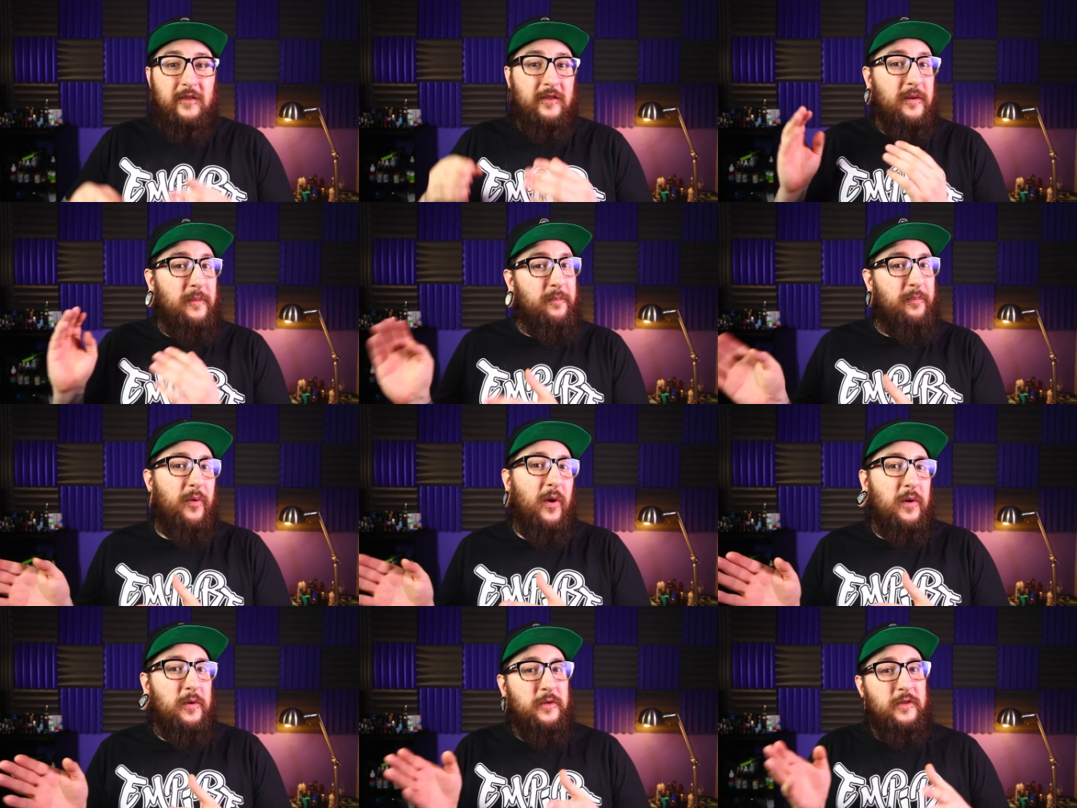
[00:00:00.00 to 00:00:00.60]
some
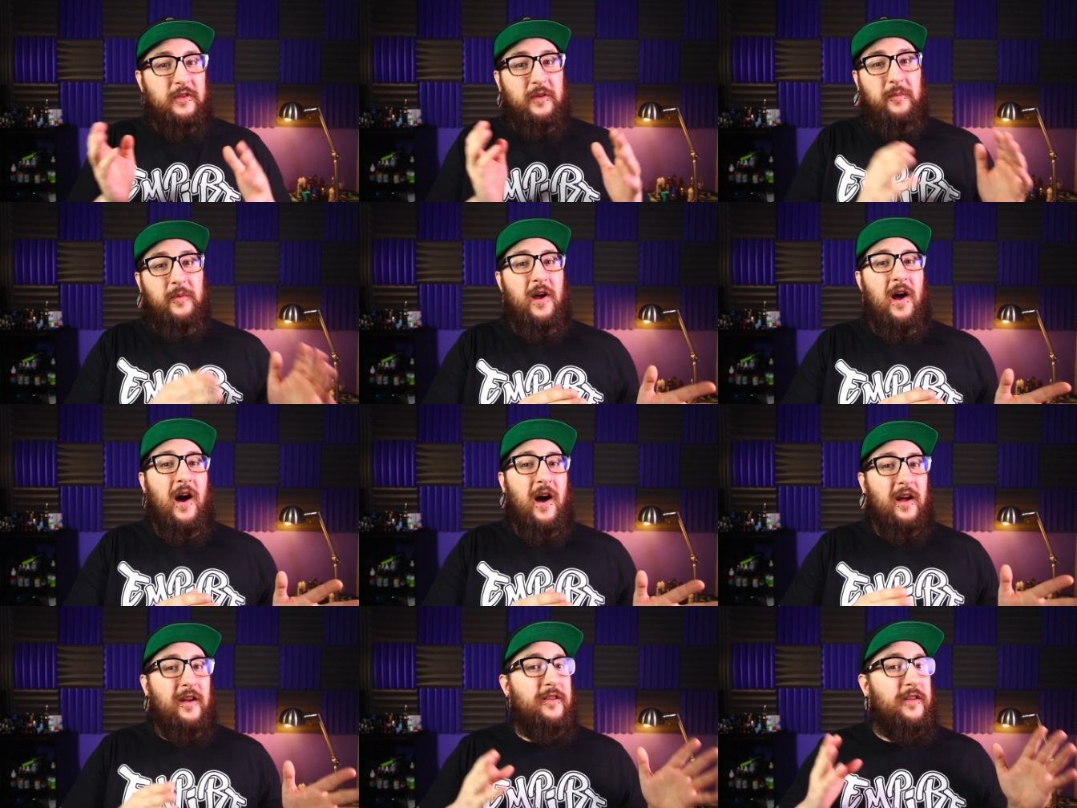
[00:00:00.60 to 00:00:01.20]
pros, some
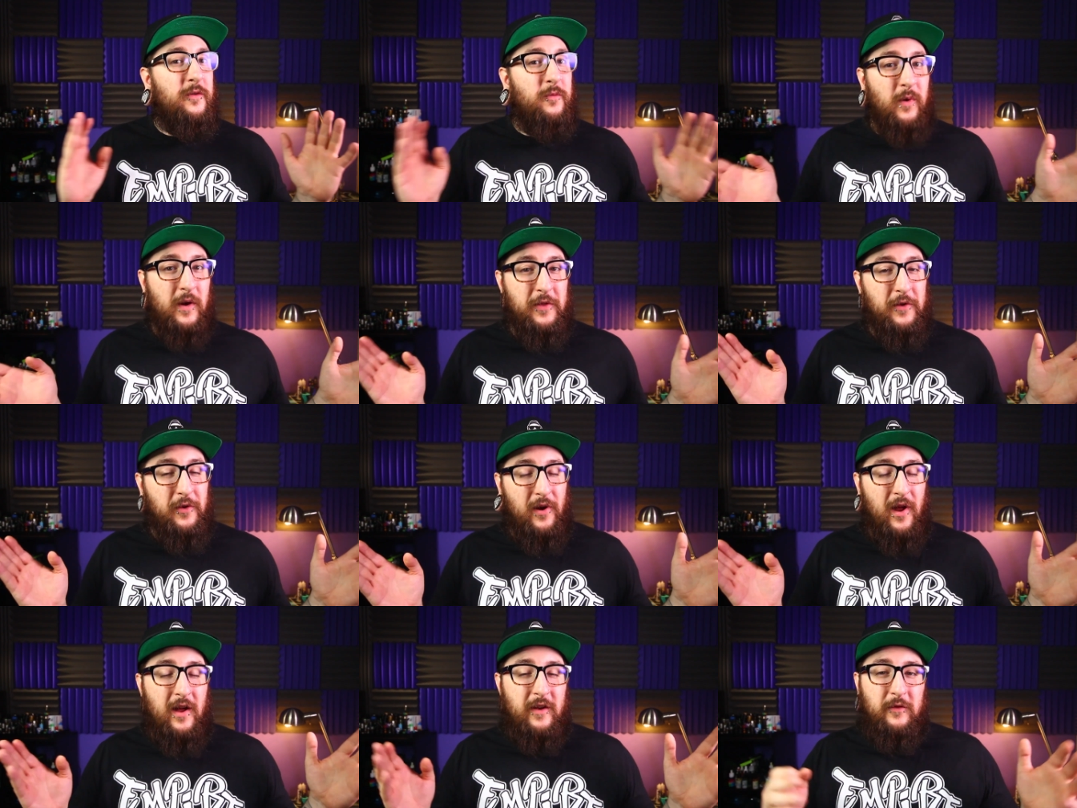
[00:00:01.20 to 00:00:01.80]
cons, and
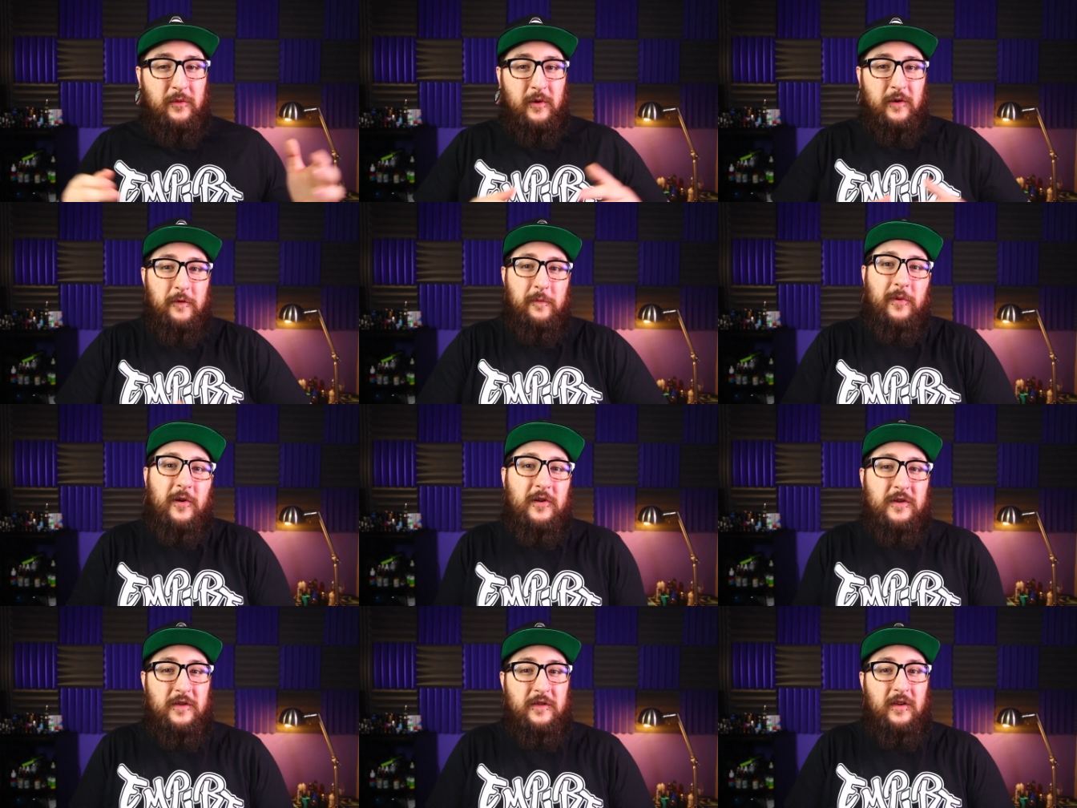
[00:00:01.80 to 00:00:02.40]
whether or not it's worth
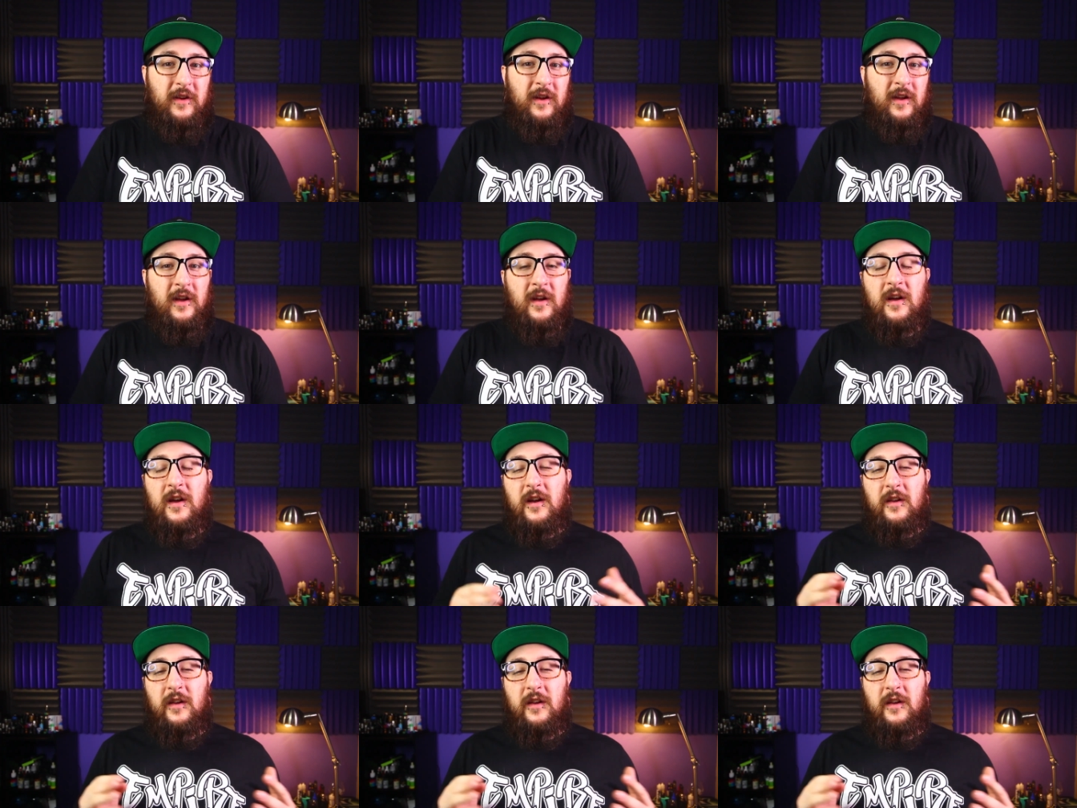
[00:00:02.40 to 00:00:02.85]
purchasing.